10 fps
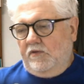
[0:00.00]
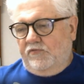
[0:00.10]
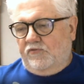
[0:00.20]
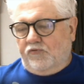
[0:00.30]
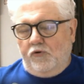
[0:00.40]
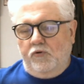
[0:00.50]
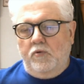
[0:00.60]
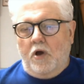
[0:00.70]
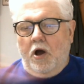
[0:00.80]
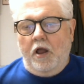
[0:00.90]

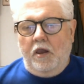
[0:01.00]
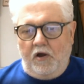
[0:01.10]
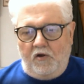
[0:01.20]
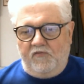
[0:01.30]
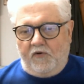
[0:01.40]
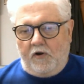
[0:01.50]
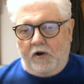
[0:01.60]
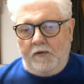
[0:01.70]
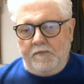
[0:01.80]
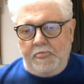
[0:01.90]
strewn all
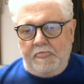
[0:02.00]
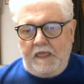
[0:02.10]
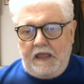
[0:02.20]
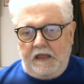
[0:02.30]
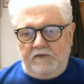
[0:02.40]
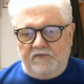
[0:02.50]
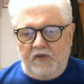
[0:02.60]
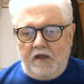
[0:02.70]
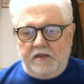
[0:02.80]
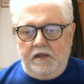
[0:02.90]
over, and
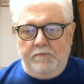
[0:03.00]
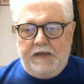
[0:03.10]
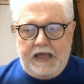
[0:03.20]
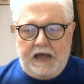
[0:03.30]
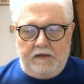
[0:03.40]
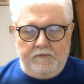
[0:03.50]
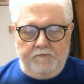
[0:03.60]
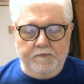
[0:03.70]
talking about,